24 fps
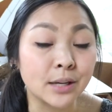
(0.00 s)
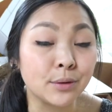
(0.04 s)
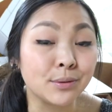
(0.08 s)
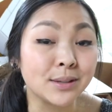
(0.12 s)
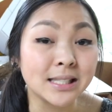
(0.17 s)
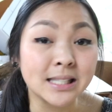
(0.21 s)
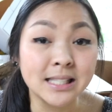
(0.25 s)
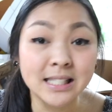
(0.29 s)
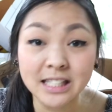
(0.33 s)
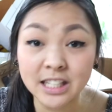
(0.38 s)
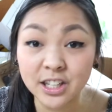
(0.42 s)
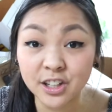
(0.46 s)
It
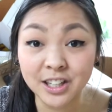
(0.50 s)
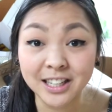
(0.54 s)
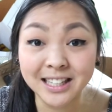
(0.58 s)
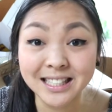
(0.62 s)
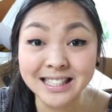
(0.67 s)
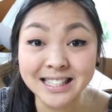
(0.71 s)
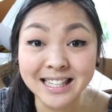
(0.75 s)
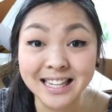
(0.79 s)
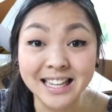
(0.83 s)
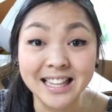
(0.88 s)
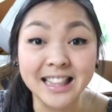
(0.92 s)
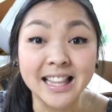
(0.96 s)
was
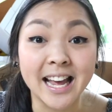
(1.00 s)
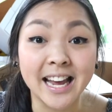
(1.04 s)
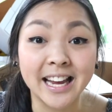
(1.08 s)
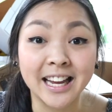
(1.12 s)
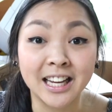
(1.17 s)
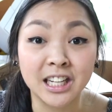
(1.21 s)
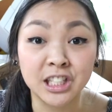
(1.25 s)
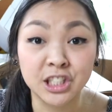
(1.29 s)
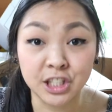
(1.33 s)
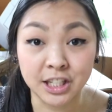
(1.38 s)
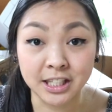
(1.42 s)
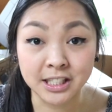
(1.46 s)
seriously
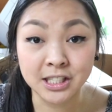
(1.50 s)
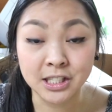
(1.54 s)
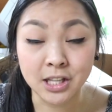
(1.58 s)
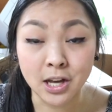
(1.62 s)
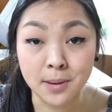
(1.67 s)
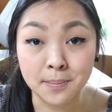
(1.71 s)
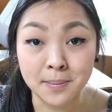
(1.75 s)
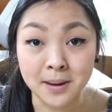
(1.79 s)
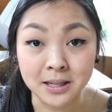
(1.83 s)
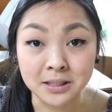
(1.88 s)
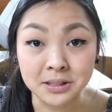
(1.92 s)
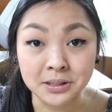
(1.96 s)
like a
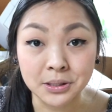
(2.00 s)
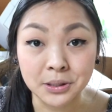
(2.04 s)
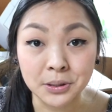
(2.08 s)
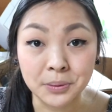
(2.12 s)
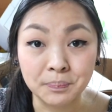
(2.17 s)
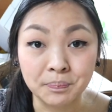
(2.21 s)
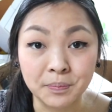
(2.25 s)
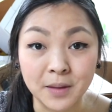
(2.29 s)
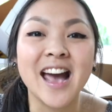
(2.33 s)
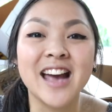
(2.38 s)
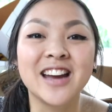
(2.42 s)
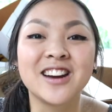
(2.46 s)
jigsaw
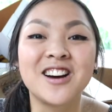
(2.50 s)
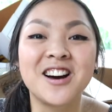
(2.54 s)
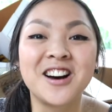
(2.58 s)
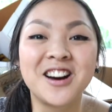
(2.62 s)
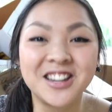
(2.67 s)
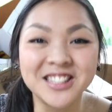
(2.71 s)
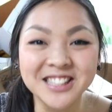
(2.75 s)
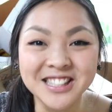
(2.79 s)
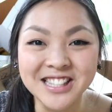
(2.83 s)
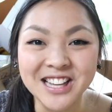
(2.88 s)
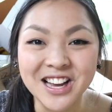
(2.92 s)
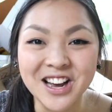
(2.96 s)
puzzle. And
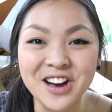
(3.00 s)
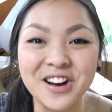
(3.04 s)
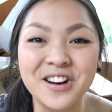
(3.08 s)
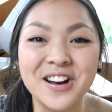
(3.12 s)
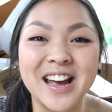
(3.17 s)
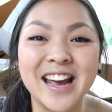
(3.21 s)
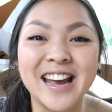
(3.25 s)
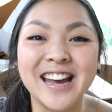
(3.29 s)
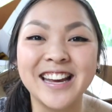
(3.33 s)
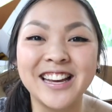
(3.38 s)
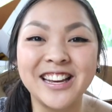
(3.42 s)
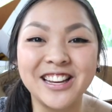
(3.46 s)
also
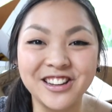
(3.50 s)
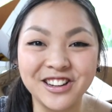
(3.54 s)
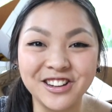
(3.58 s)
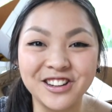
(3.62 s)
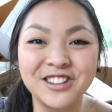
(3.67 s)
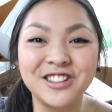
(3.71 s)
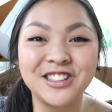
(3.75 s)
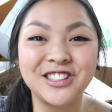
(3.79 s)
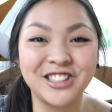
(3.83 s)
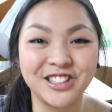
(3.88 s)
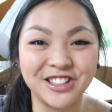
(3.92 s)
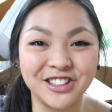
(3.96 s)
a
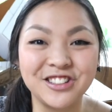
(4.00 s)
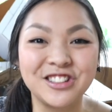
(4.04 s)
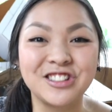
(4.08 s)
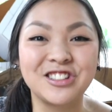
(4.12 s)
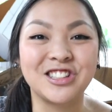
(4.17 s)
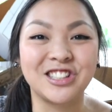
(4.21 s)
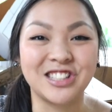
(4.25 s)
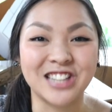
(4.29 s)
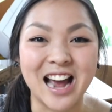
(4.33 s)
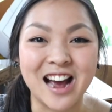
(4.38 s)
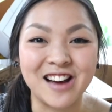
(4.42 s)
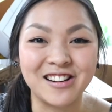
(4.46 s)
huge
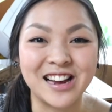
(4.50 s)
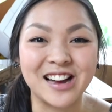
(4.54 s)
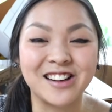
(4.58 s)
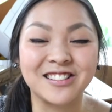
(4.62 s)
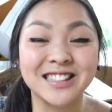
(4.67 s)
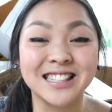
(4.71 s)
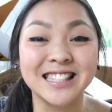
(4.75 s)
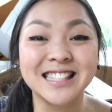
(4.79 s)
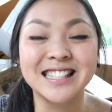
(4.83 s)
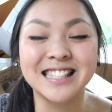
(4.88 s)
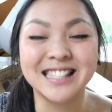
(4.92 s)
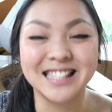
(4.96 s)
shout
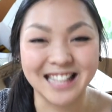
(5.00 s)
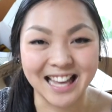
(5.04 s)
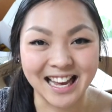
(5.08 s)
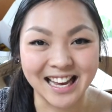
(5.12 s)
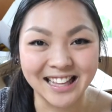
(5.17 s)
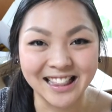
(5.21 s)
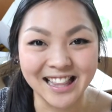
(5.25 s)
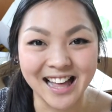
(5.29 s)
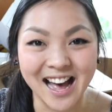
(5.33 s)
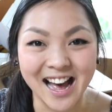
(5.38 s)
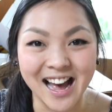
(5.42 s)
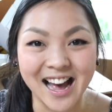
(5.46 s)
out to
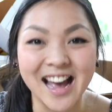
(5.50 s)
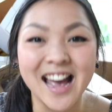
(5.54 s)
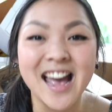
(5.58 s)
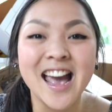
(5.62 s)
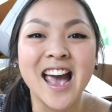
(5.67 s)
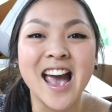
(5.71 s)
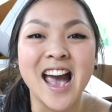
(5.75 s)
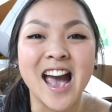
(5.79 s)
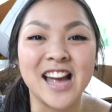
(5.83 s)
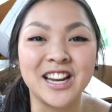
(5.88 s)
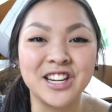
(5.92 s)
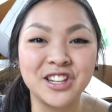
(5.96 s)
Selah,
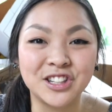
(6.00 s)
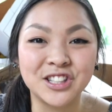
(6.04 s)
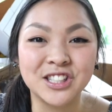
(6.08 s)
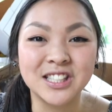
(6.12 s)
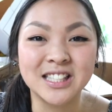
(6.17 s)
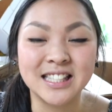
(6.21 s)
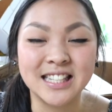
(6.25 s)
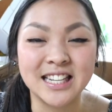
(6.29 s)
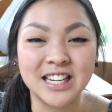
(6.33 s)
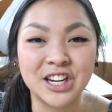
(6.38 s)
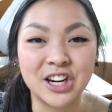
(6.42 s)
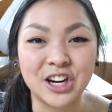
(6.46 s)
and you'll
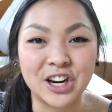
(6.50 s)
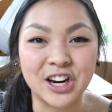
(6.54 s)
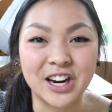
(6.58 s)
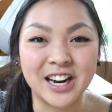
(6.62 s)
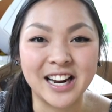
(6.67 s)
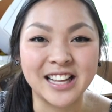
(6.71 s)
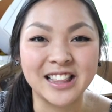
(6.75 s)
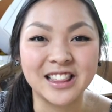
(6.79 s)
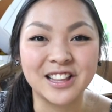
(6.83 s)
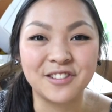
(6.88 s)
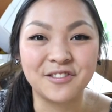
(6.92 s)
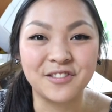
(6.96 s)
see her
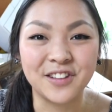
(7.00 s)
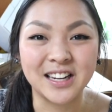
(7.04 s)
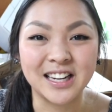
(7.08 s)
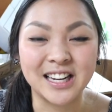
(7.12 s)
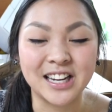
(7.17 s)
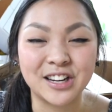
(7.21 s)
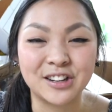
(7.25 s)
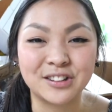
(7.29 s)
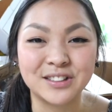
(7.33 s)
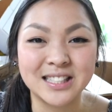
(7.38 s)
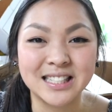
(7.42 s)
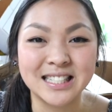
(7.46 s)
in the
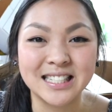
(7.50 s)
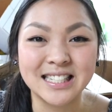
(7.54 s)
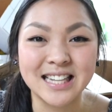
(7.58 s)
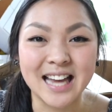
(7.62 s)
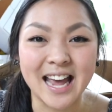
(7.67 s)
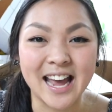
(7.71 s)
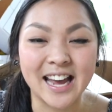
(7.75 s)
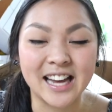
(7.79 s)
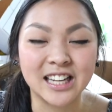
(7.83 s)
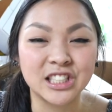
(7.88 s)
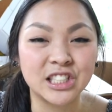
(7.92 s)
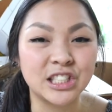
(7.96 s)
video
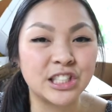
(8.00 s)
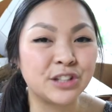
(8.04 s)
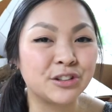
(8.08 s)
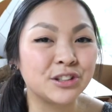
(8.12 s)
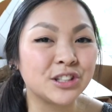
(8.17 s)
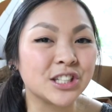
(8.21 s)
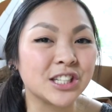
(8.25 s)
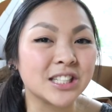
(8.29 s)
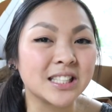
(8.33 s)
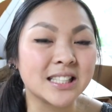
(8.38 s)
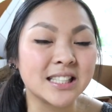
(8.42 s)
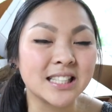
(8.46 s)
today. And she
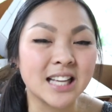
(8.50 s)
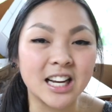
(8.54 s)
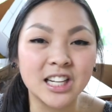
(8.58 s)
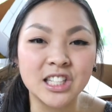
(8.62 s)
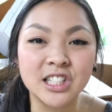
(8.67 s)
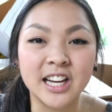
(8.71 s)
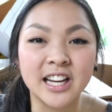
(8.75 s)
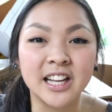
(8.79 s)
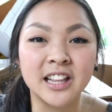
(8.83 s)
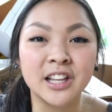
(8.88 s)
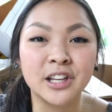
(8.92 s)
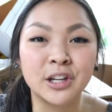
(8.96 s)
was just
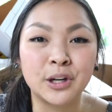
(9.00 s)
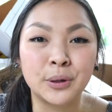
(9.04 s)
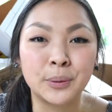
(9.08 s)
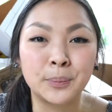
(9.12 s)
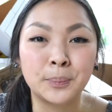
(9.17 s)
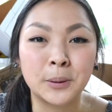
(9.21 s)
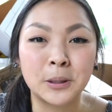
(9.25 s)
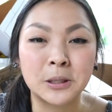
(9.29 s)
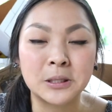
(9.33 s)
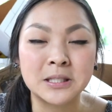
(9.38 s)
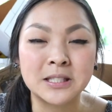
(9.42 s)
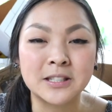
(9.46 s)
such a little
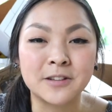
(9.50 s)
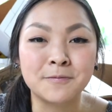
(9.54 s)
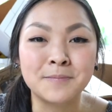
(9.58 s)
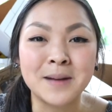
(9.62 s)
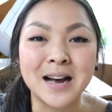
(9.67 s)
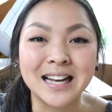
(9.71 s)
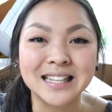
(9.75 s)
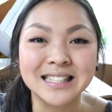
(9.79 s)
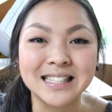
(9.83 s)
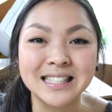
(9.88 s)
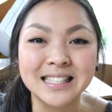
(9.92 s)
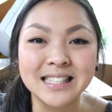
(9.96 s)
burst of
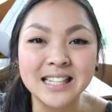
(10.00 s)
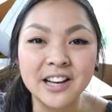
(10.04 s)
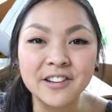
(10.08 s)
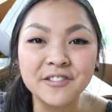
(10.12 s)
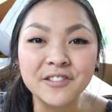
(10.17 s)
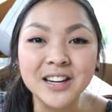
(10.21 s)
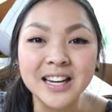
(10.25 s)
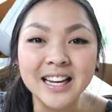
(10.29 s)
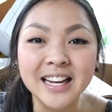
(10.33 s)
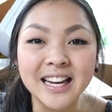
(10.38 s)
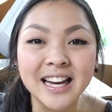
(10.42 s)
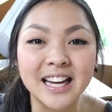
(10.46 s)

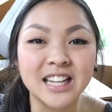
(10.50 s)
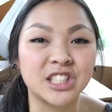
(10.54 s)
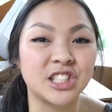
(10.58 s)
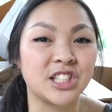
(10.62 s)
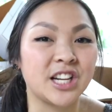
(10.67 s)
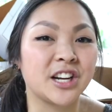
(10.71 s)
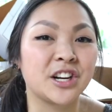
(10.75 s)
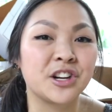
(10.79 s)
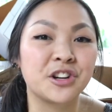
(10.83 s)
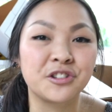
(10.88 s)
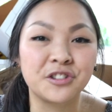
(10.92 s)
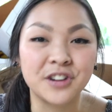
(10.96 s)
positivity, and
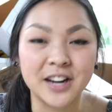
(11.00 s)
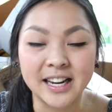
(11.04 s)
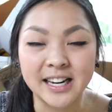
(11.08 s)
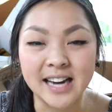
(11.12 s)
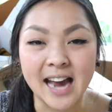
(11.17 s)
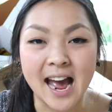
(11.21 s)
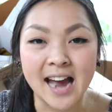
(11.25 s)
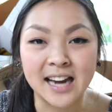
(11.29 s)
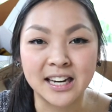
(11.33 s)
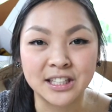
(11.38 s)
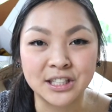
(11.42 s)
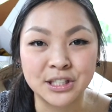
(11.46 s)
she had a
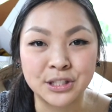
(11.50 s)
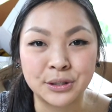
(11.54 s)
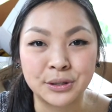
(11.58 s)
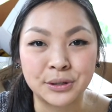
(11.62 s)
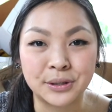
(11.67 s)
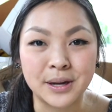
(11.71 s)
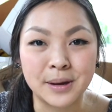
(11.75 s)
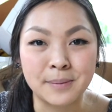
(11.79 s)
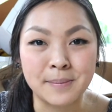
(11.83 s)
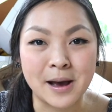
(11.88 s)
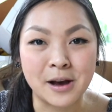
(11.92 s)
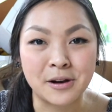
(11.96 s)
great
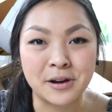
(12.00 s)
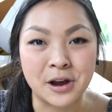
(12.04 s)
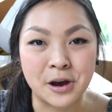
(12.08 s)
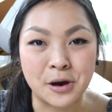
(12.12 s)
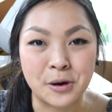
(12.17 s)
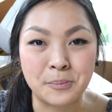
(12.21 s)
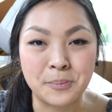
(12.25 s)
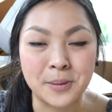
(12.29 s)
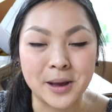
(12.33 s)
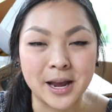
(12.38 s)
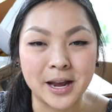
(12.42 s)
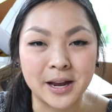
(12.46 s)
attitude about
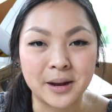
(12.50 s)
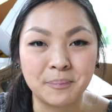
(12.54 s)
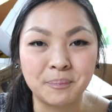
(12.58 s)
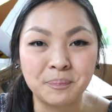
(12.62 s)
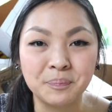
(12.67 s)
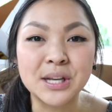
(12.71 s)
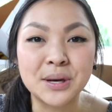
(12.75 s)
helping.